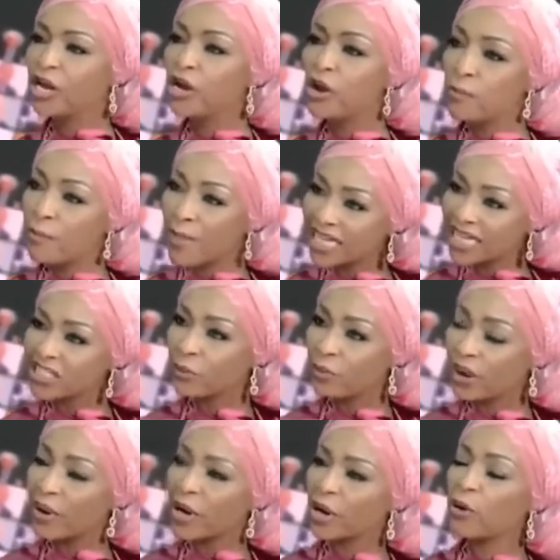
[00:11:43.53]
no matter
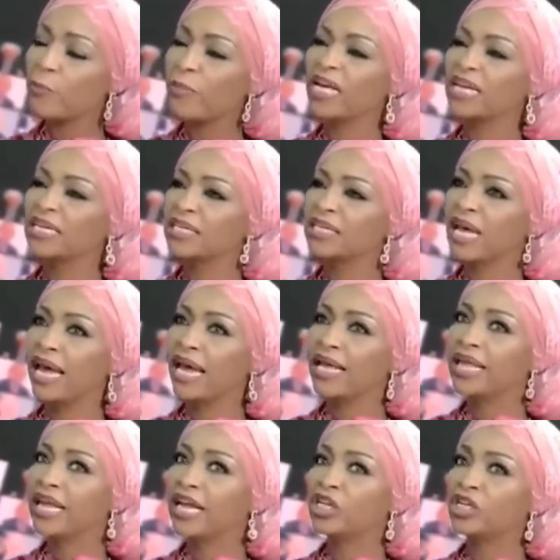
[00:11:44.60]
where I go, because
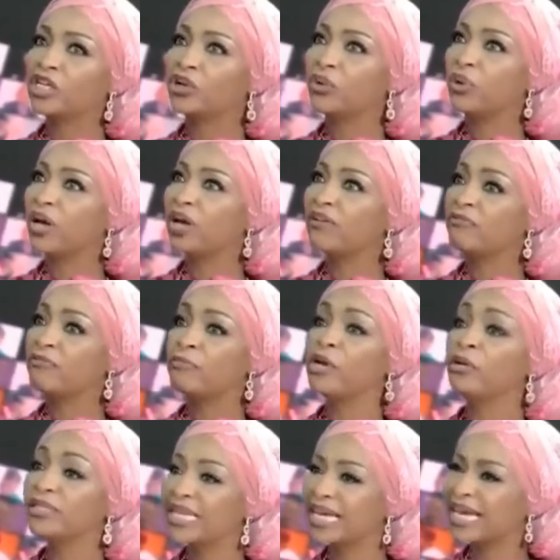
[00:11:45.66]
the issue of
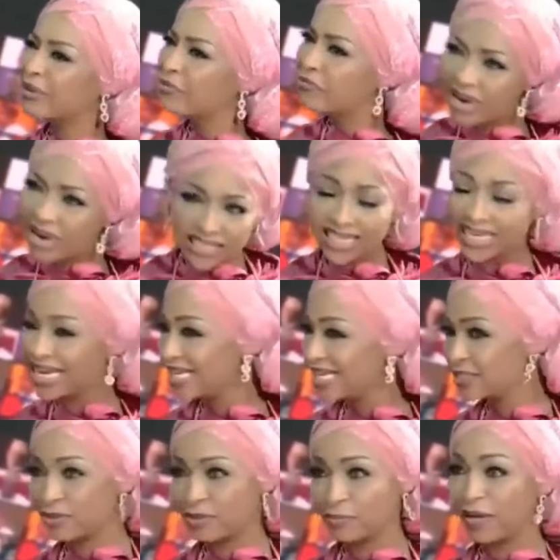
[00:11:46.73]
music, it
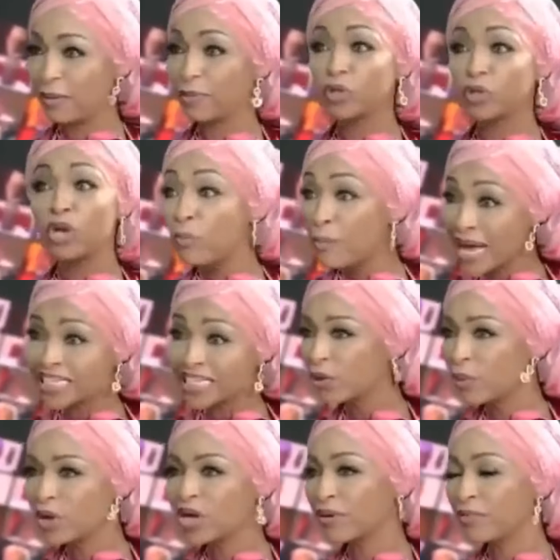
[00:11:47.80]
resonates with people, no
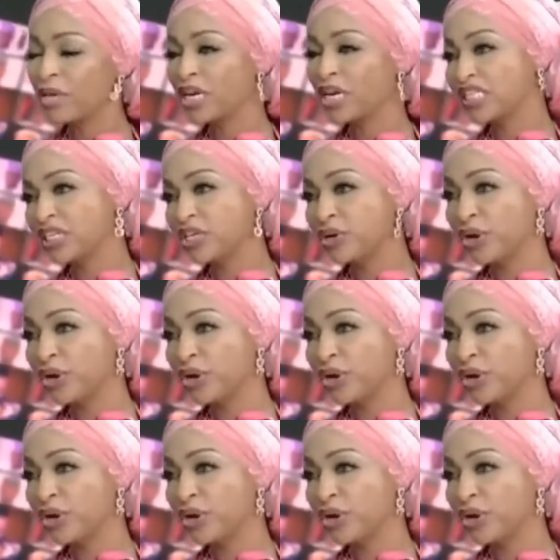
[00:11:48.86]
matter what community.